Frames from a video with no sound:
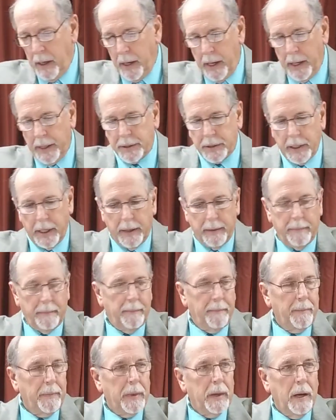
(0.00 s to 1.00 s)
I said,
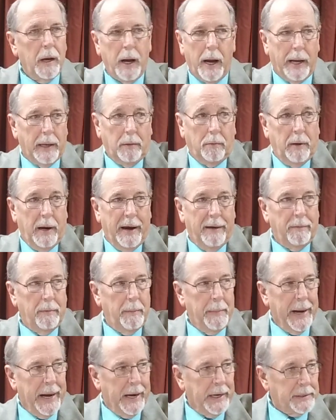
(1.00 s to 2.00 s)
I don't have
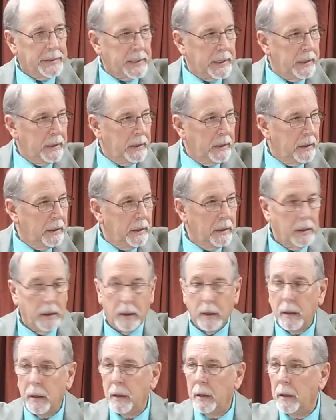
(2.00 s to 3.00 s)
a
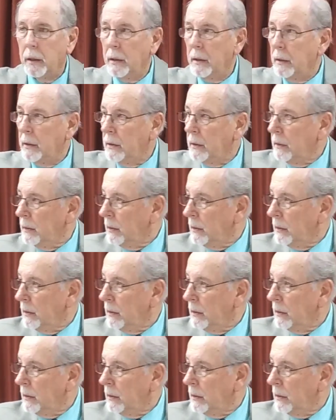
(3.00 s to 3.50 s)
mask